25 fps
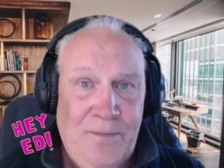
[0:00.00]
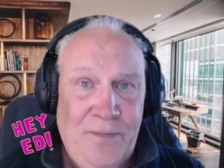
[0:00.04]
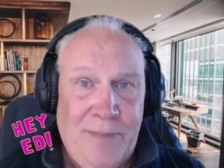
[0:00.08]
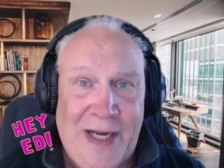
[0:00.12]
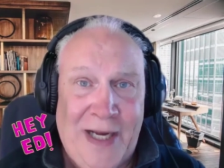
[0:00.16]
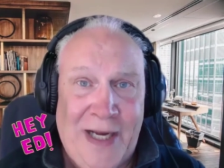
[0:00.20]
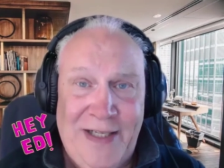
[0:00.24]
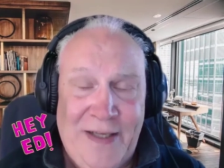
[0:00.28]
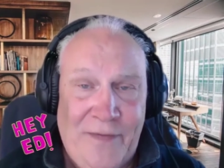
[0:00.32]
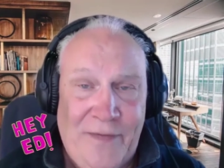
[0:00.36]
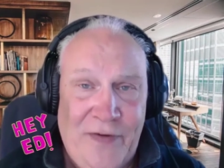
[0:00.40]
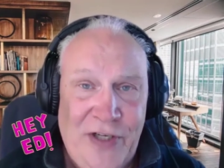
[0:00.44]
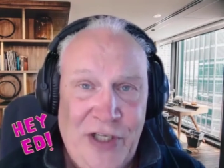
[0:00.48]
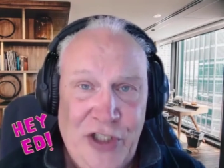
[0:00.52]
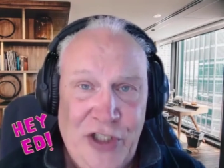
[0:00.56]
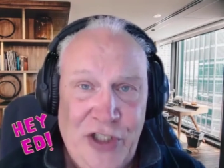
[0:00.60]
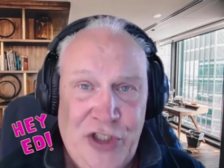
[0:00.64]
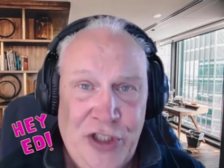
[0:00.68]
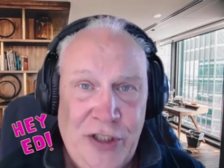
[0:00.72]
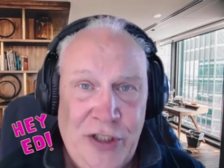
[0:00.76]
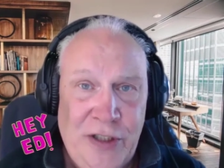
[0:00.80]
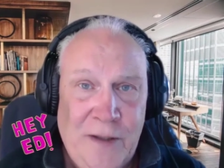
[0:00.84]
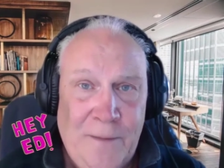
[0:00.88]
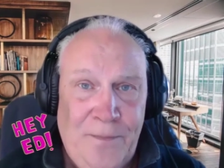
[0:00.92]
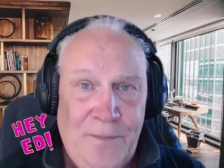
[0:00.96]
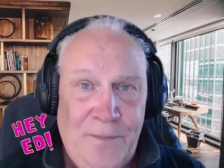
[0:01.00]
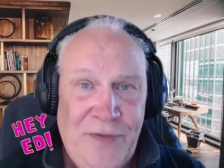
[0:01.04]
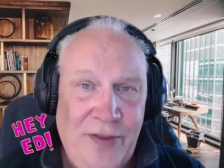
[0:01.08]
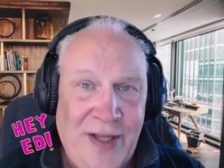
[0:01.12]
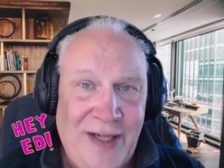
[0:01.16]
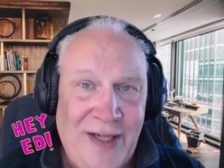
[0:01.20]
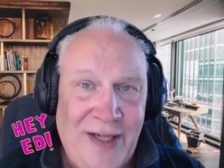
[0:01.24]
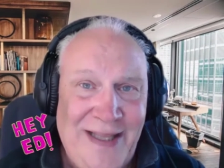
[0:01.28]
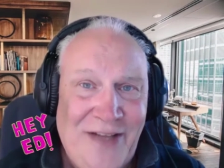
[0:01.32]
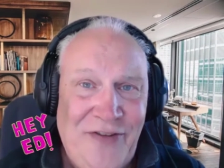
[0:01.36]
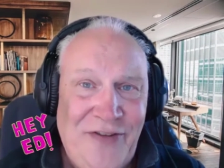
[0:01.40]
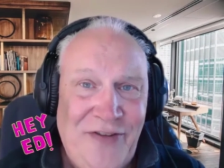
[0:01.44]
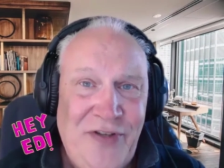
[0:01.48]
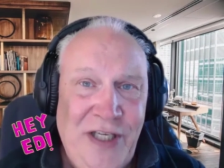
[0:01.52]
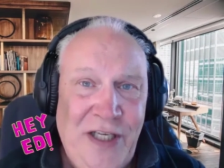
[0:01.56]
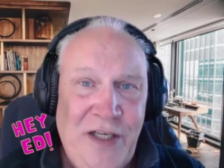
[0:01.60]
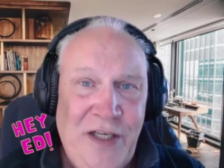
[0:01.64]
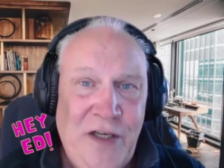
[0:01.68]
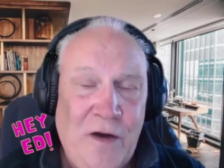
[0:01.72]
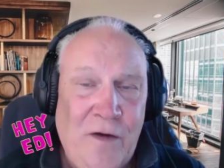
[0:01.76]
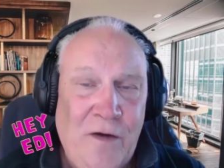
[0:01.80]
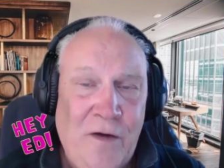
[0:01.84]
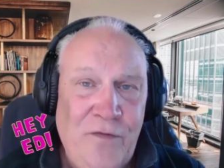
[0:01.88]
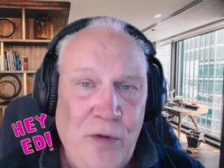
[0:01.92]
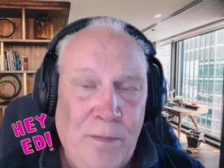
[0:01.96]
by definition, the
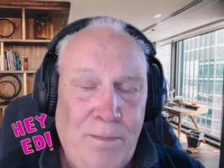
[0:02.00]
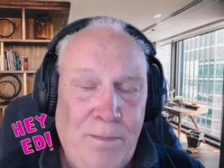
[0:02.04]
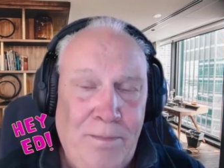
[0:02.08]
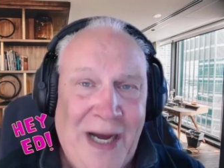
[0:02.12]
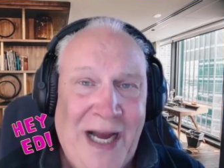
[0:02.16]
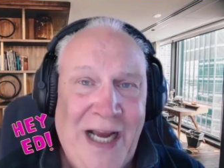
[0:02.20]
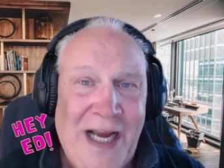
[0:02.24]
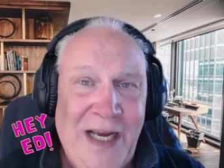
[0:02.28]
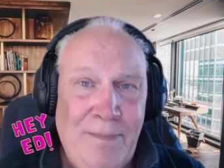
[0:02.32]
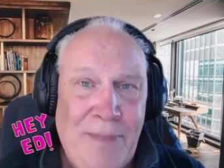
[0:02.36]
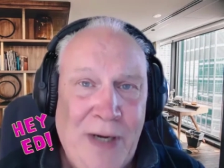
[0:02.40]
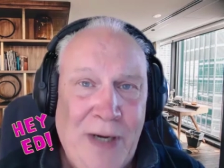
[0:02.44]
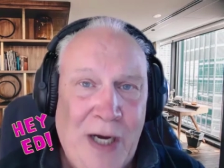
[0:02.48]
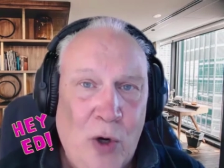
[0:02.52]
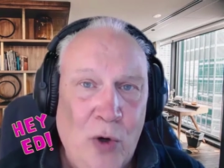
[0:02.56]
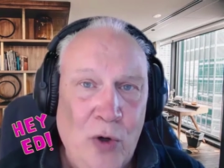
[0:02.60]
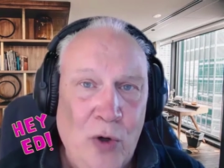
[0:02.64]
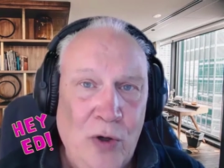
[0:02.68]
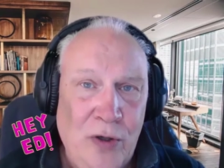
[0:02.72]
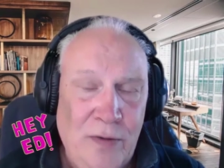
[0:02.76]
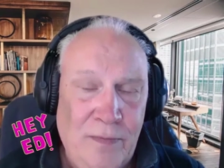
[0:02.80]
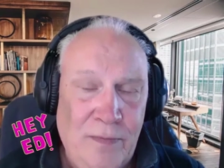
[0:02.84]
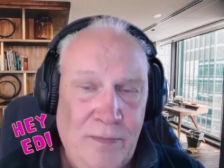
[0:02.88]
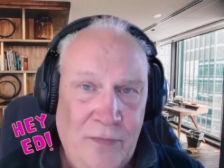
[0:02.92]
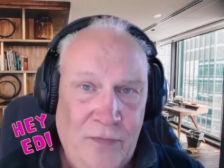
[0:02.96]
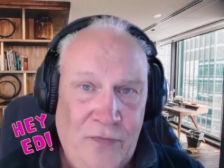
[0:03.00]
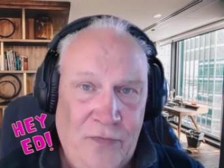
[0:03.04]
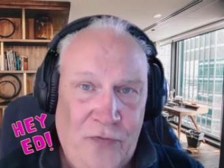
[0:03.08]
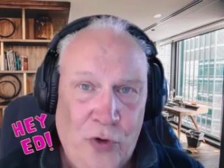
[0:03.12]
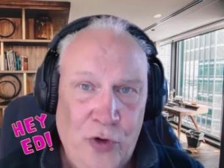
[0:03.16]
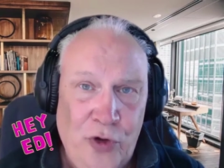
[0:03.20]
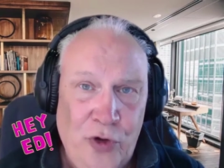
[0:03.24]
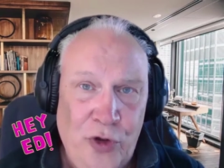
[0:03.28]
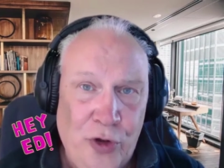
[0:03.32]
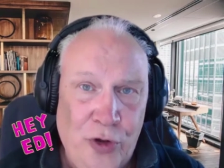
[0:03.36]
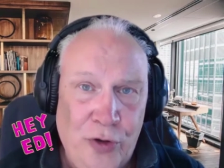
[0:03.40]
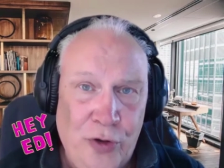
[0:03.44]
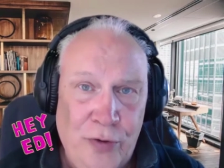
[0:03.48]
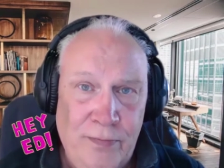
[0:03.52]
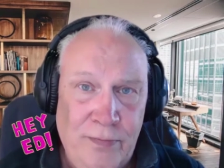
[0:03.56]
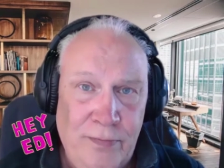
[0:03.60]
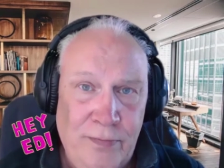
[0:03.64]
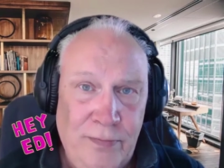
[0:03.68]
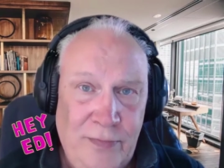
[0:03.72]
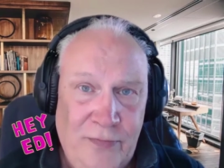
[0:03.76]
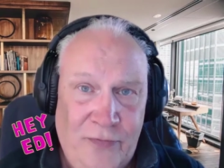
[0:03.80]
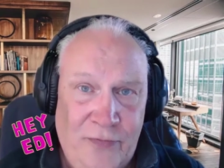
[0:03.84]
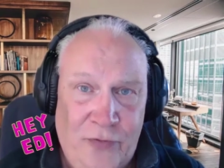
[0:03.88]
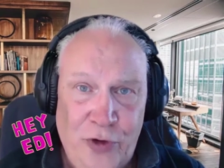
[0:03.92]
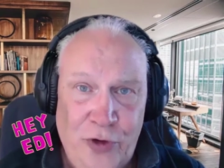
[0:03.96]
lessening of your buying power for your
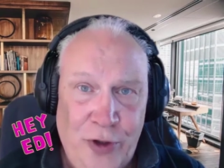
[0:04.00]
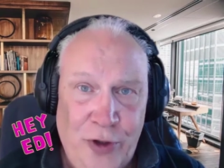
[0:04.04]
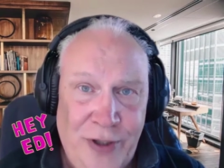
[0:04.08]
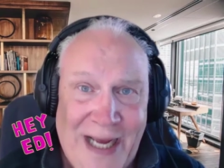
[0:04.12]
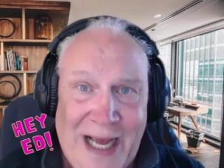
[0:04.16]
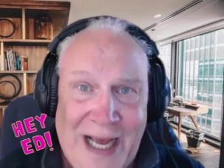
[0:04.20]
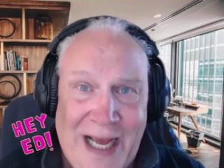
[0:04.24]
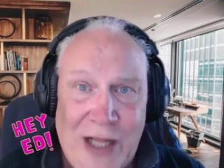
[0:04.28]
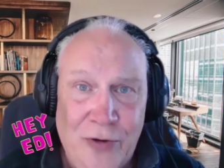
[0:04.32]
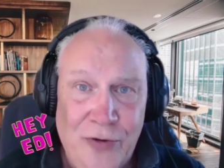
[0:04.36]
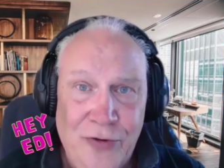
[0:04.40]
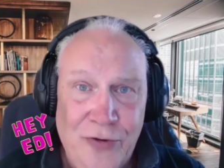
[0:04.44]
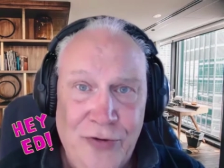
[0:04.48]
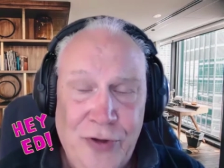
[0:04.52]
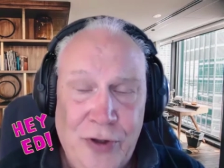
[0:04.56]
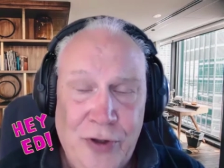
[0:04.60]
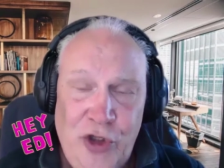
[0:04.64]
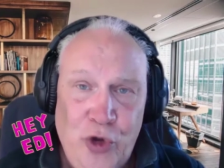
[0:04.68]
for your dollars.